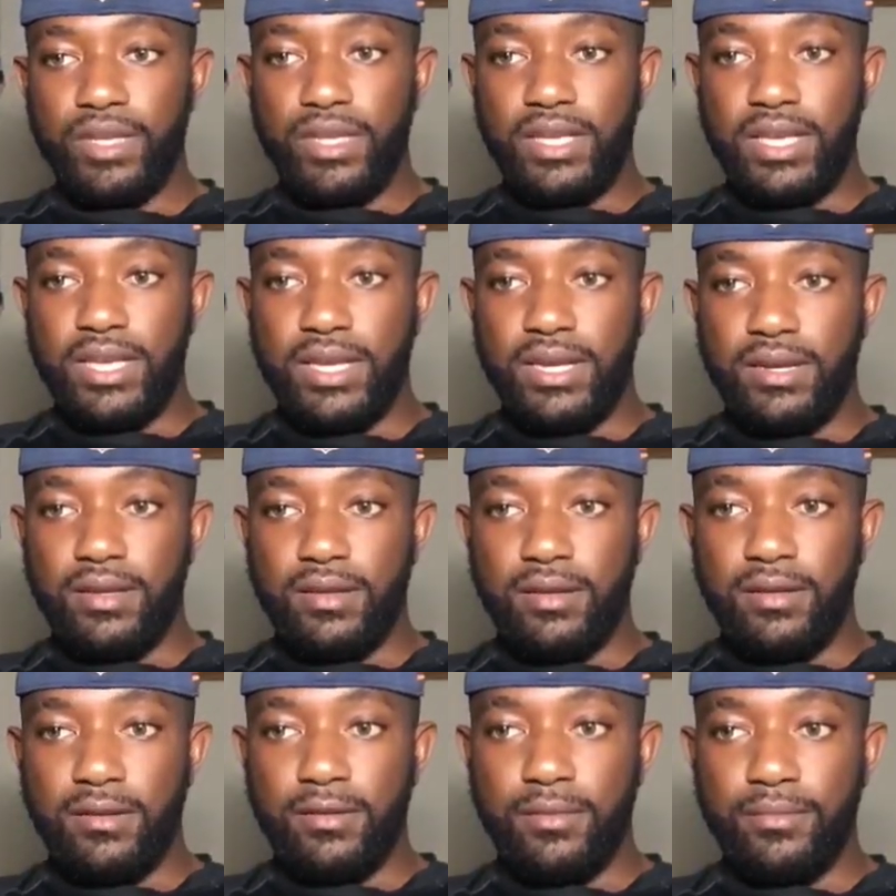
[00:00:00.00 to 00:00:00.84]
And,
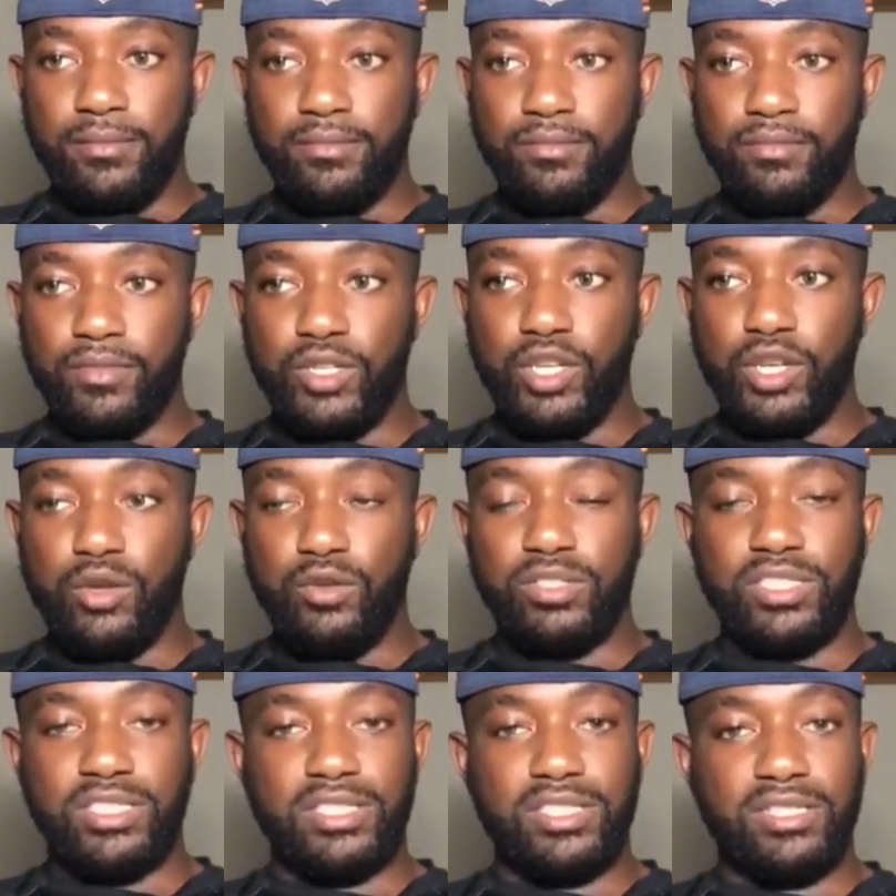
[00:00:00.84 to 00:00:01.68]

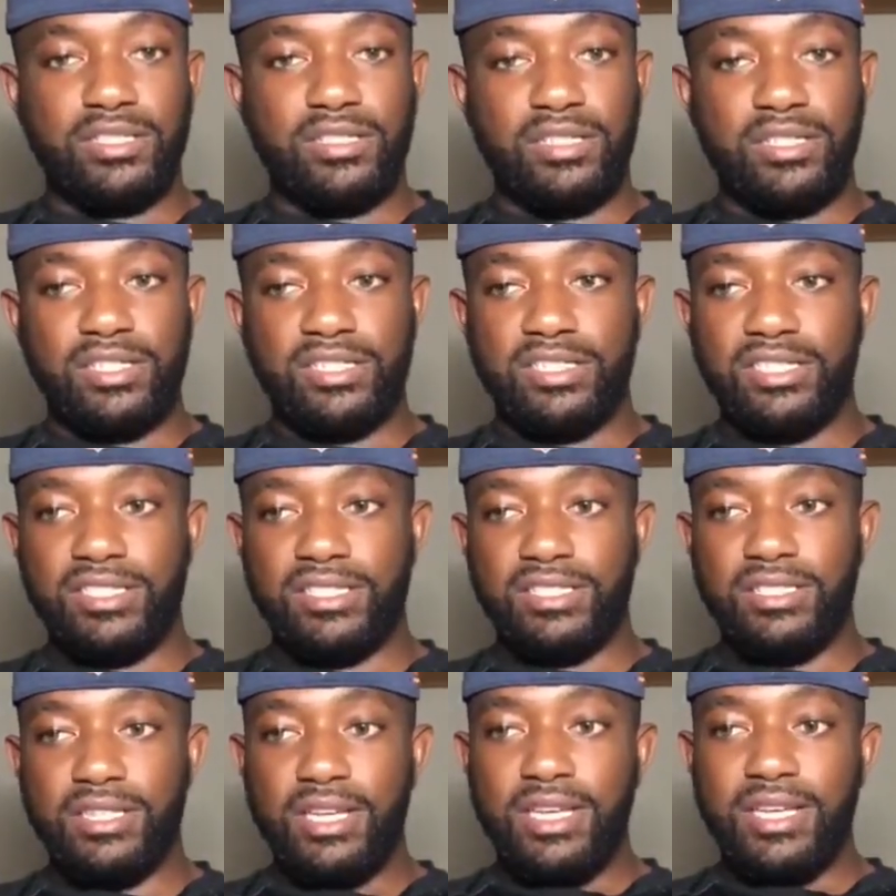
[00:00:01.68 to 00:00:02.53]
it's
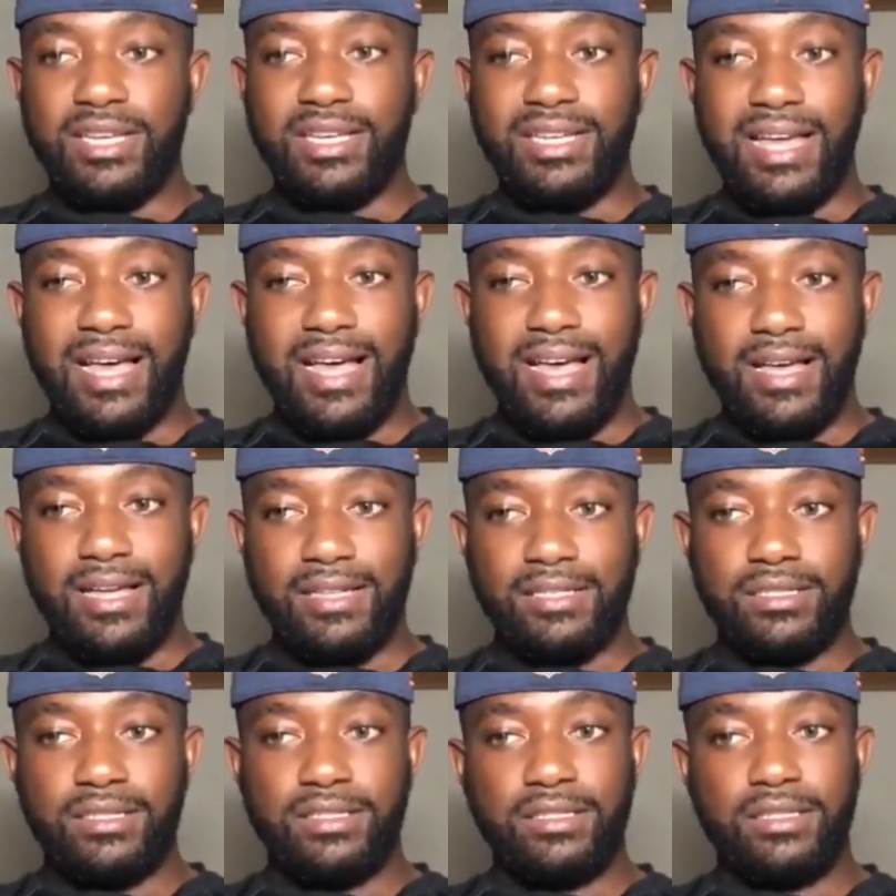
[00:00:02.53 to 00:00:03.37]
just
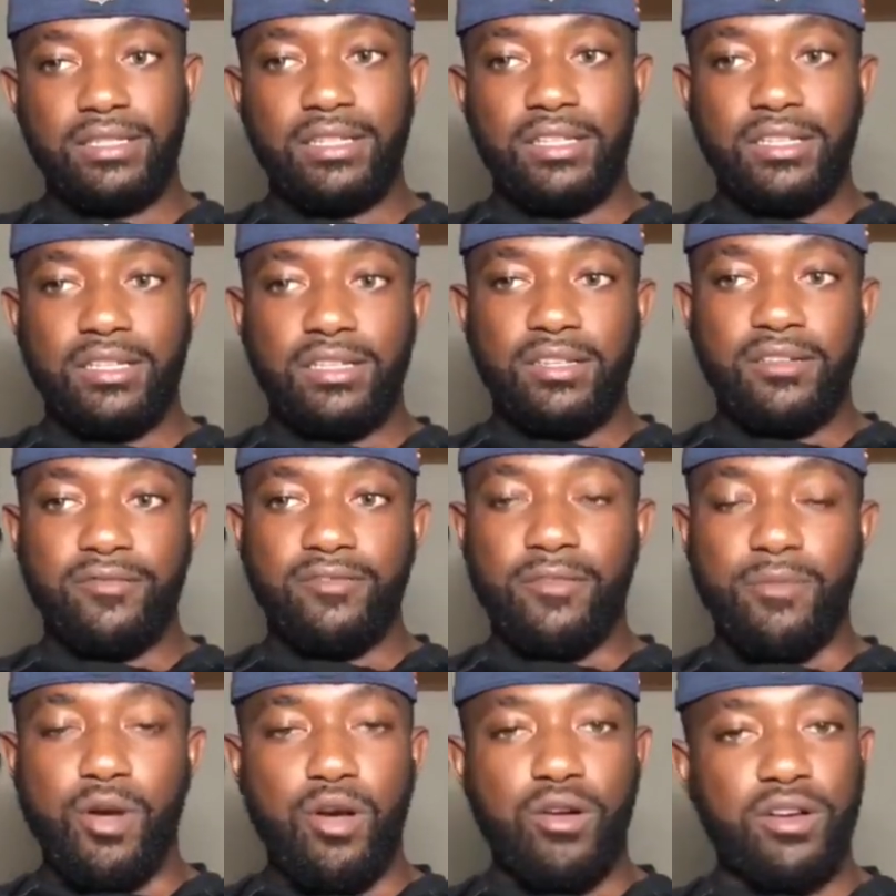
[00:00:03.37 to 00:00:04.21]
guys
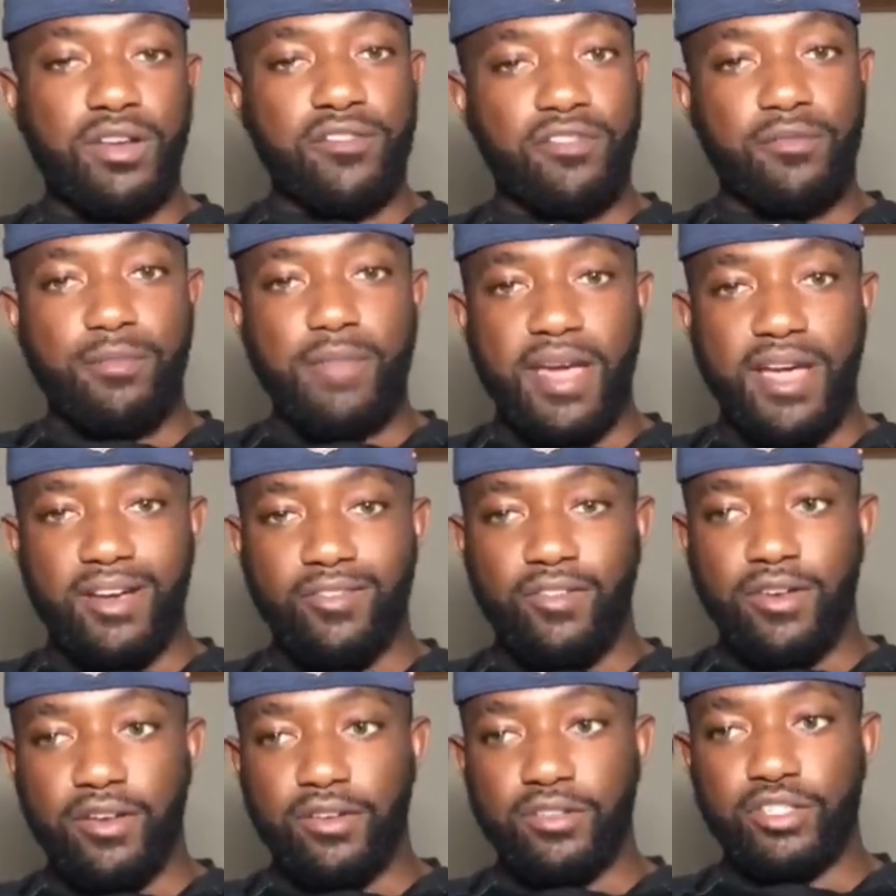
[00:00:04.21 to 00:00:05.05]
from all different
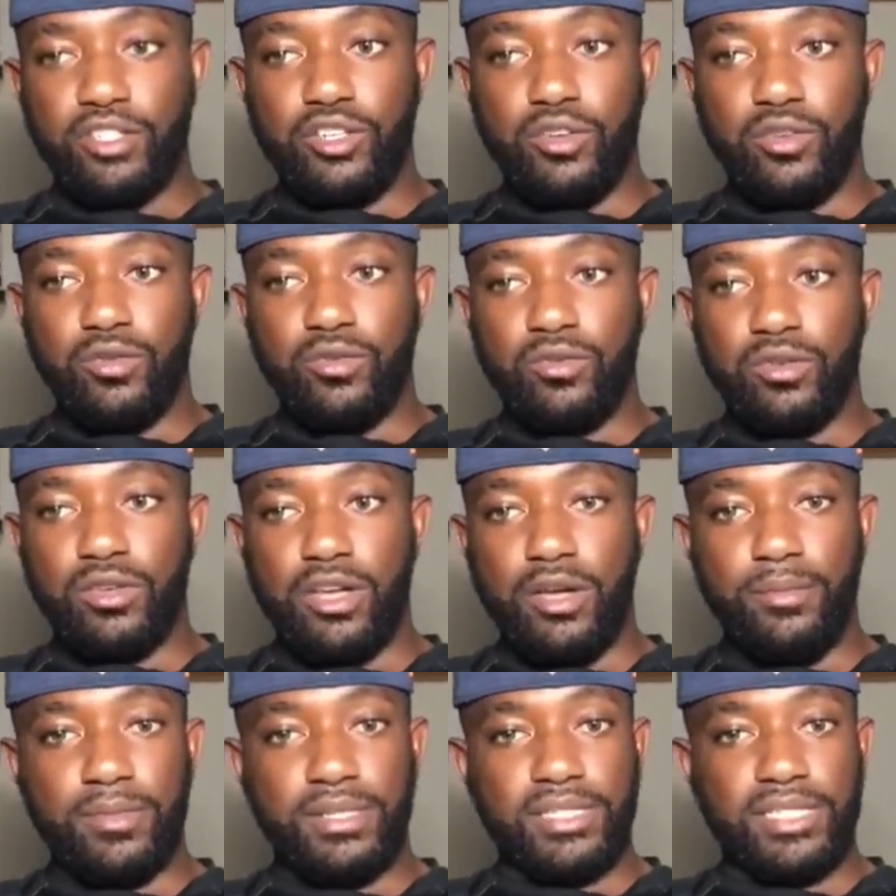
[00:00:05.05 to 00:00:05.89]
backgrounds,
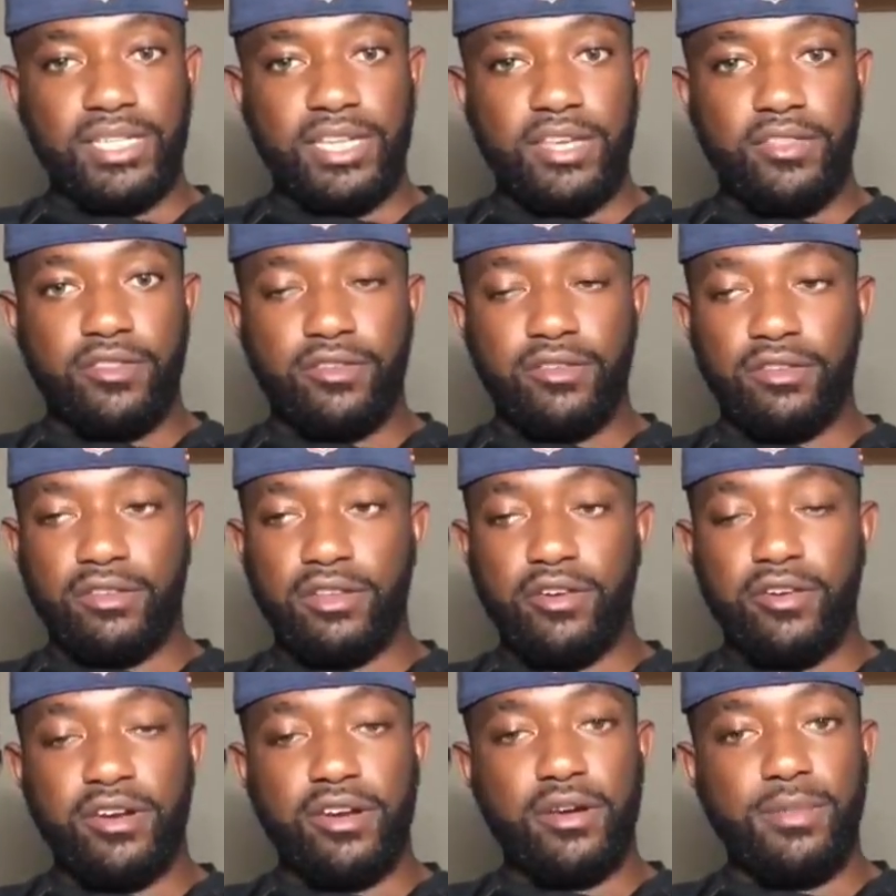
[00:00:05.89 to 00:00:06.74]
coming together,
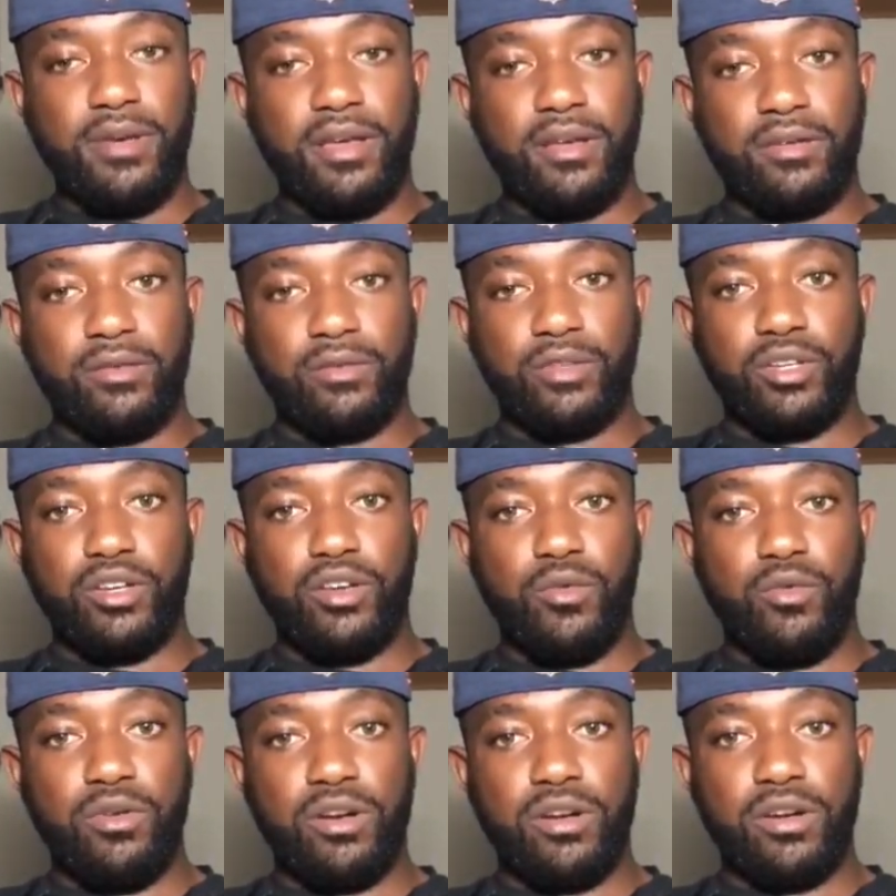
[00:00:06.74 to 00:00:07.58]
learning about,
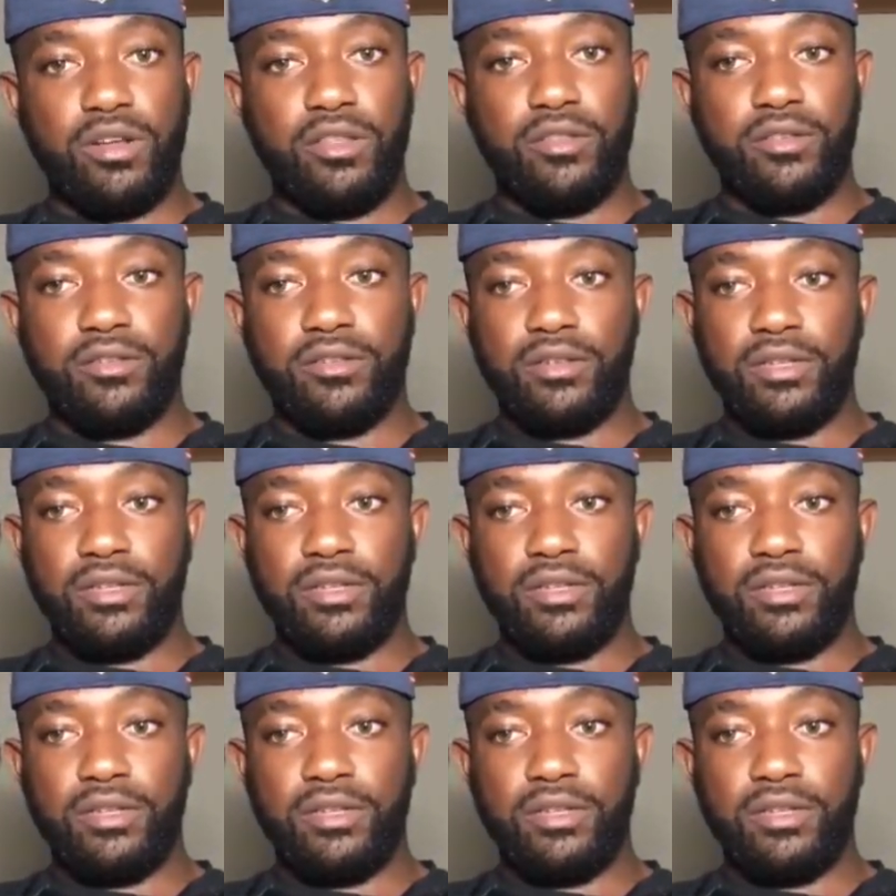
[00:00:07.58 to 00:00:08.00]
one another,